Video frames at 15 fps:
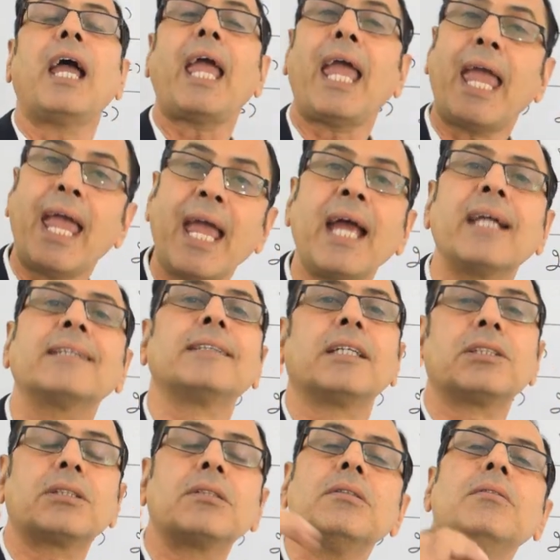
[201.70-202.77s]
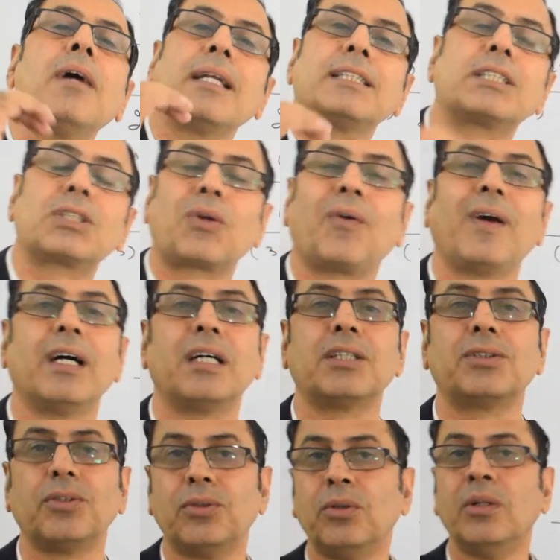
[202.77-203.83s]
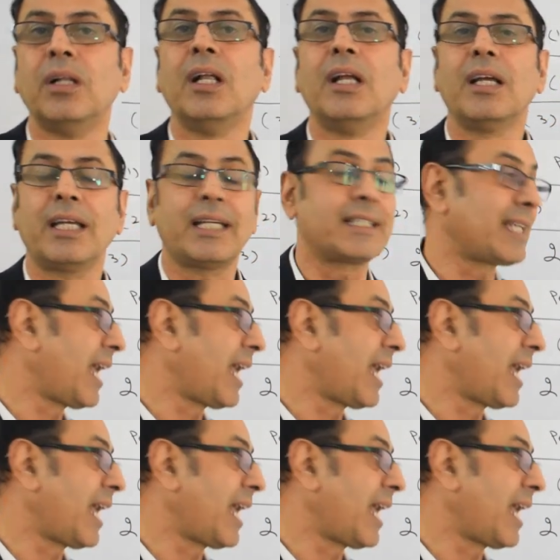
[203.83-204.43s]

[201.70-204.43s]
and the 2n square rule is